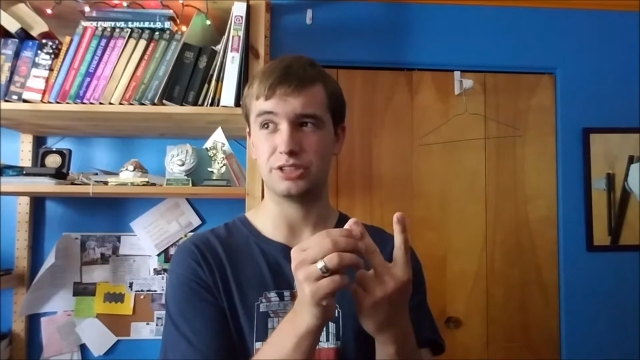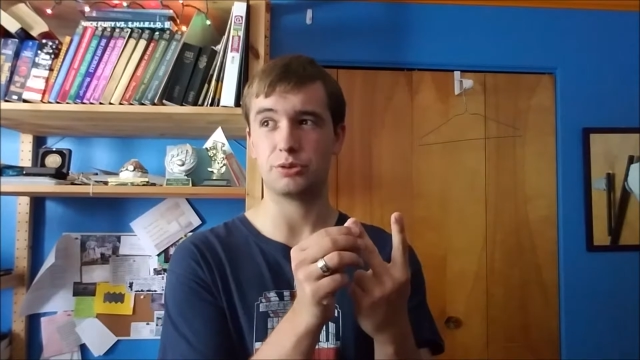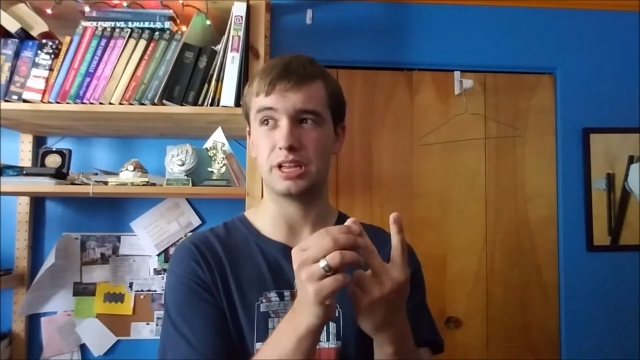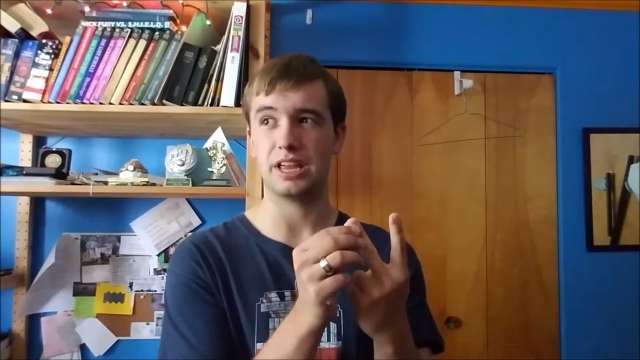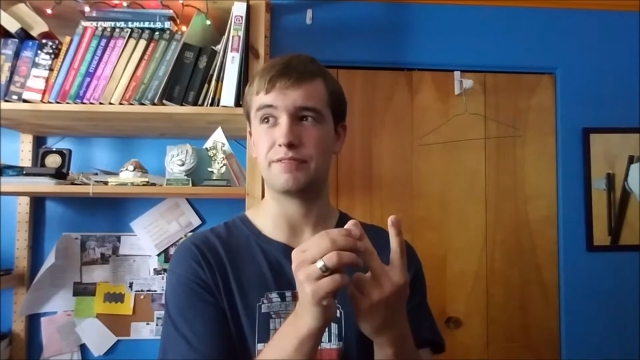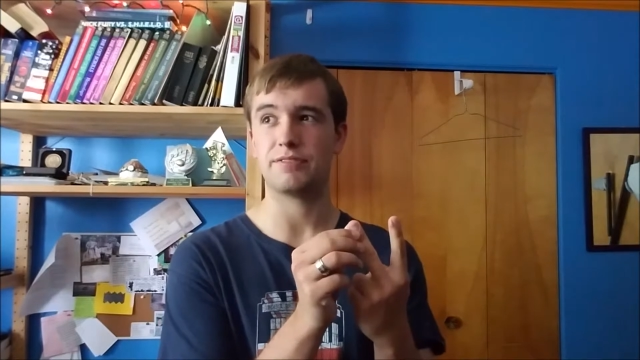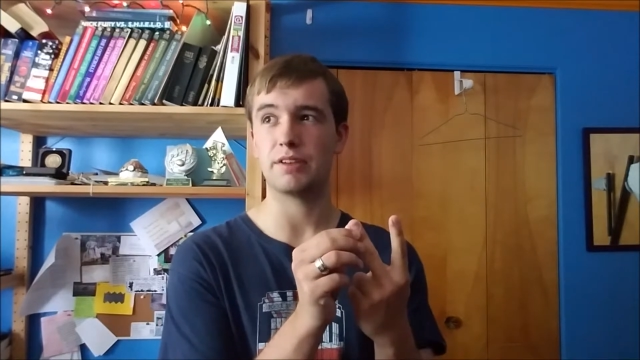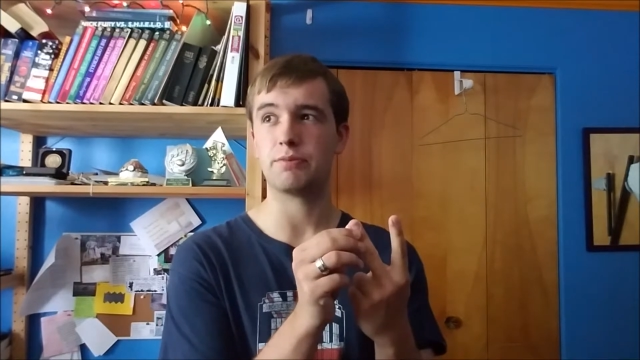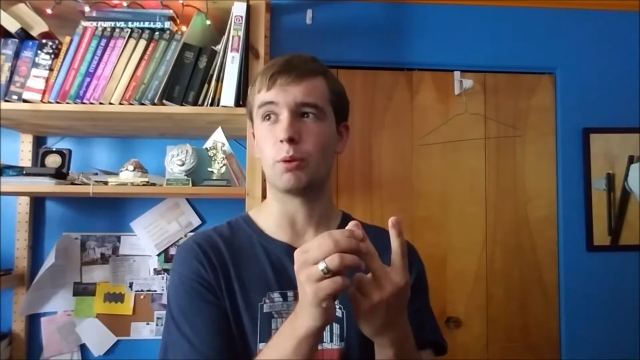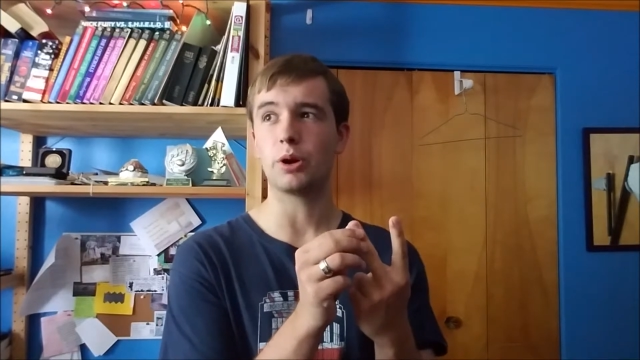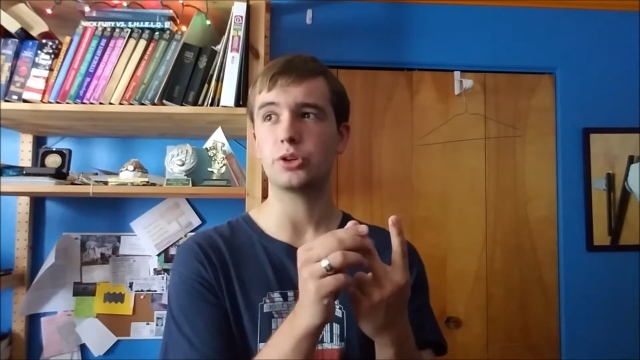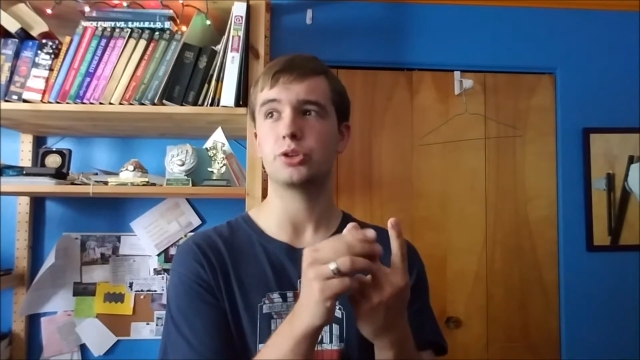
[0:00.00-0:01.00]
If
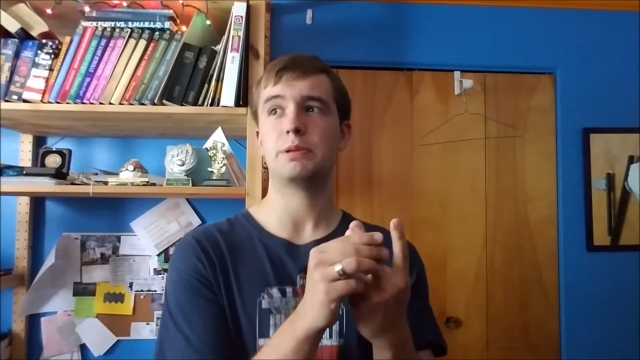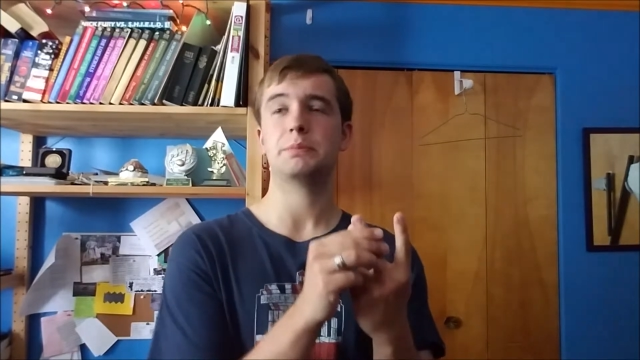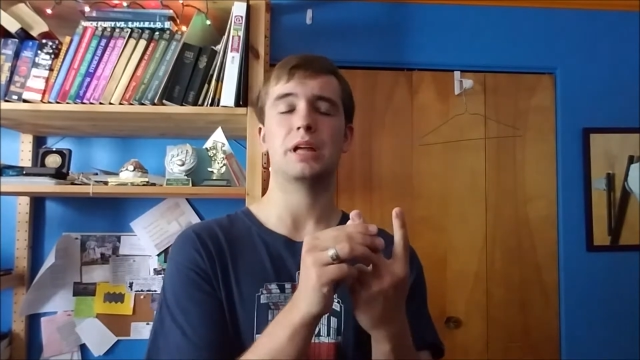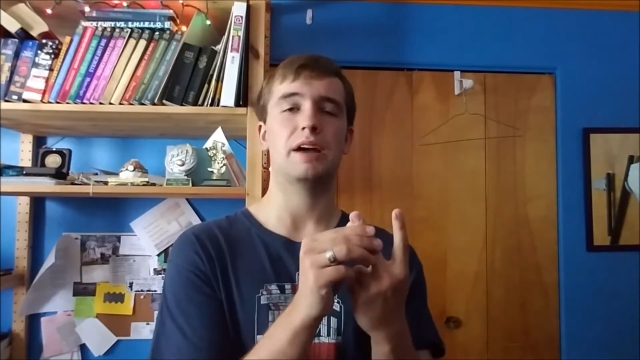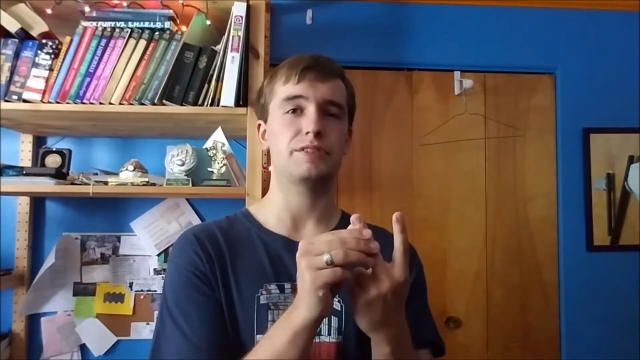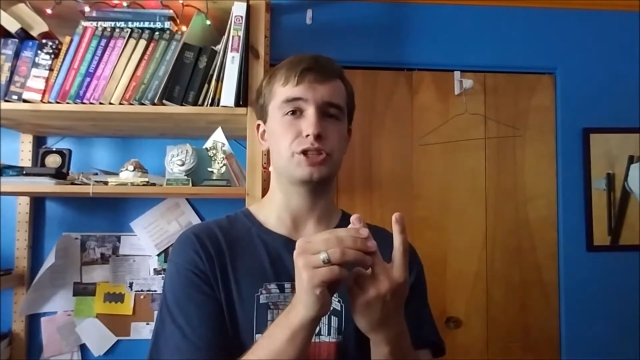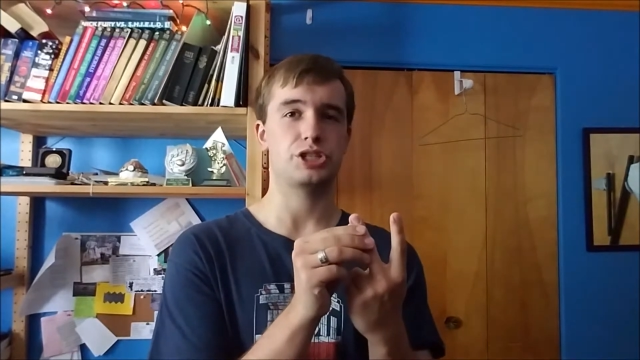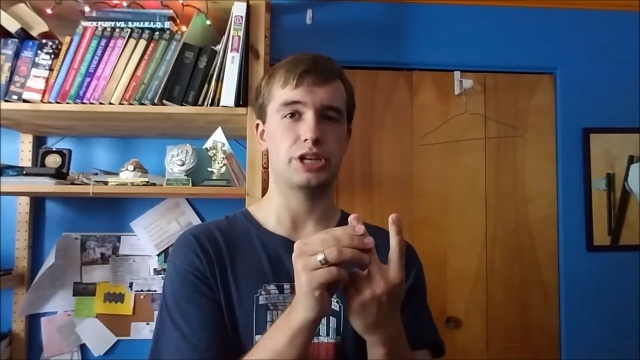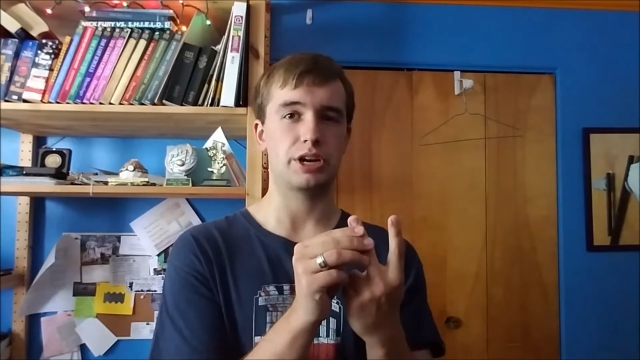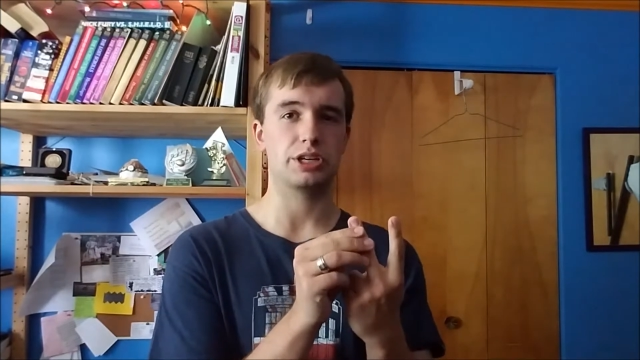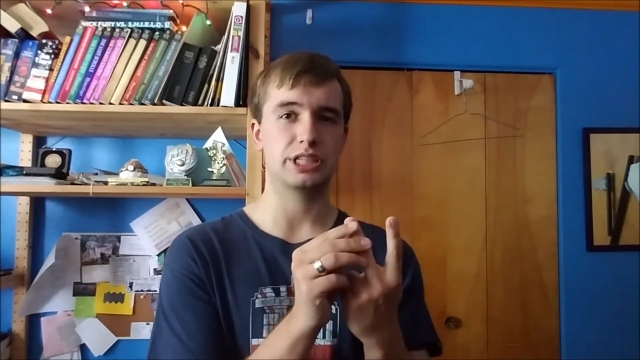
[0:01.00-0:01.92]
1 or 2 people have to share a